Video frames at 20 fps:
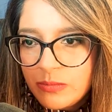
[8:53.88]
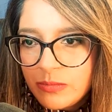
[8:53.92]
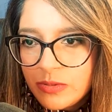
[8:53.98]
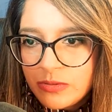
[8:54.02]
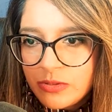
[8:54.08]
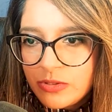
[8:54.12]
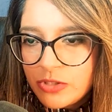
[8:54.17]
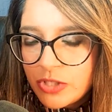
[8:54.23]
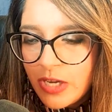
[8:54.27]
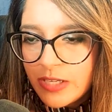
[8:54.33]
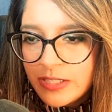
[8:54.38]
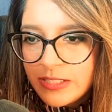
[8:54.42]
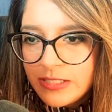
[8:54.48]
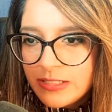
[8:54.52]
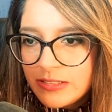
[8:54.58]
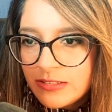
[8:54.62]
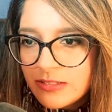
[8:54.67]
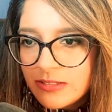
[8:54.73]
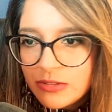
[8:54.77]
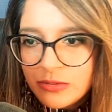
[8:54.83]
Johnny
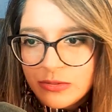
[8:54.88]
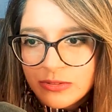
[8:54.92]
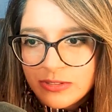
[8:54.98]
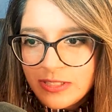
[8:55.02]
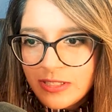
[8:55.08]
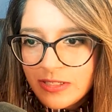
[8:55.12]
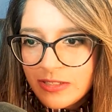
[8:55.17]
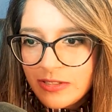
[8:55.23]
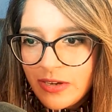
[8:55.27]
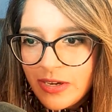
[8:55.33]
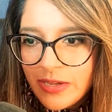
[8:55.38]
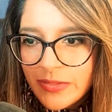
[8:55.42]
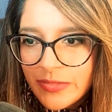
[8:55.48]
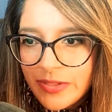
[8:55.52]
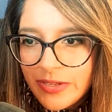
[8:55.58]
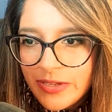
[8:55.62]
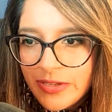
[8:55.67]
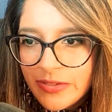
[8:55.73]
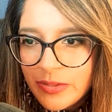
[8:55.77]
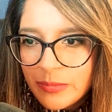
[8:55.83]
and Susie are not
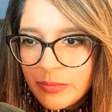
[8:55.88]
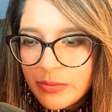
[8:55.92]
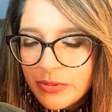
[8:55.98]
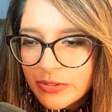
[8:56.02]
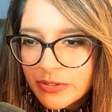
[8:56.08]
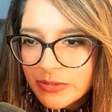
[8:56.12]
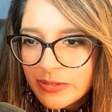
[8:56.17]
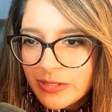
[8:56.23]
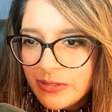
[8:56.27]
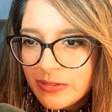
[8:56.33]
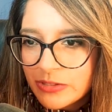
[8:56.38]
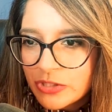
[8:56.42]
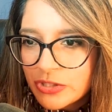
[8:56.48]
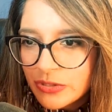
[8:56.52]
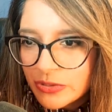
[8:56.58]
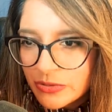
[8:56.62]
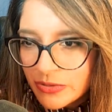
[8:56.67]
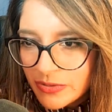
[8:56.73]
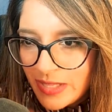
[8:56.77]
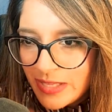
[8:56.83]
the pure little
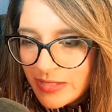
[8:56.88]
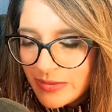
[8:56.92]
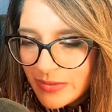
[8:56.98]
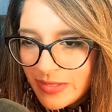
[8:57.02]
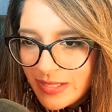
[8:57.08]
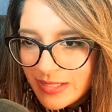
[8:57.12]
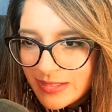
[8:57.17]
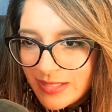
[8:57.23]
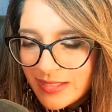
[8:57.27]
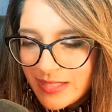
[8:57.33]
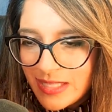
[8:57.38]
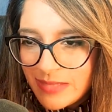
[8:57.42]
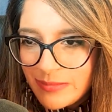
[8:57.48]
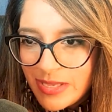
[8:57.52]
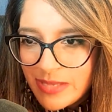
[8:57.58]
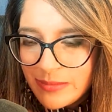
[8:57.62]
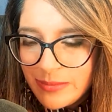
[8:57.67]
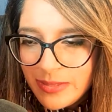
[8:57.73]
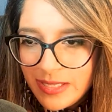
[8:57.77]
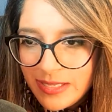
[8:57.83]
children that you think that they
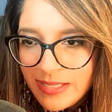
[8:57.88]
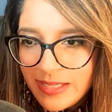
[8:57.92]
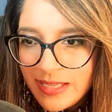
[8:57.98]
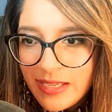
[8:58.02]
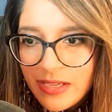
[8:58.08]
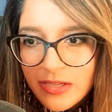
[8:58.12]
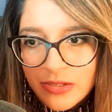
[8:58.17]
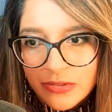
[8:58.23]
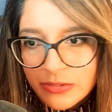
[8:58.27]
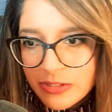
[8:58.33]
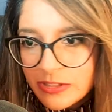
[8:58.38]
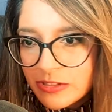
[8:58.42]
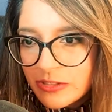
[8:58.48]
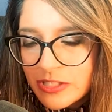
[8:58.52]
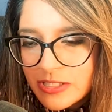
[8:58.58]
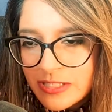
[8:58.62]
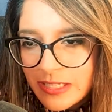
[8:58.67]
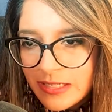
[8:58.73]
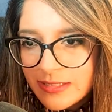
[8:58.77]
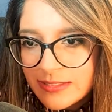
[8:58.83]
may be.
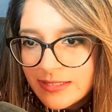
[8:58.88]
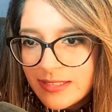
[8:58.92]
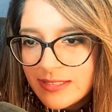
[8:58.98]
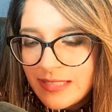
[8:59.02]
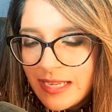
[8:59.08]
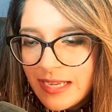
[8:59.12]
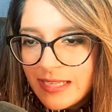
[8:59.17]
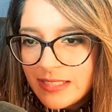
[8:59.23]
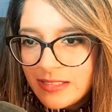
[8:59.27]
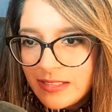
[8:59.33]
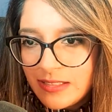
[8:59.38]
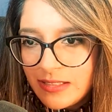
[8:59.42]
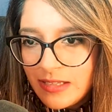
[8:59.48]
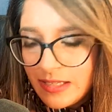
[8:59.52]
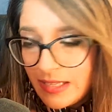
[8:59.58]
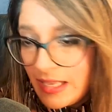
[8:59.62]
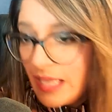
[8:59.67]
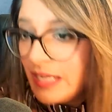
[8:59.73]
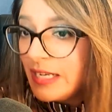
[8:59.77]
Research tells us that, and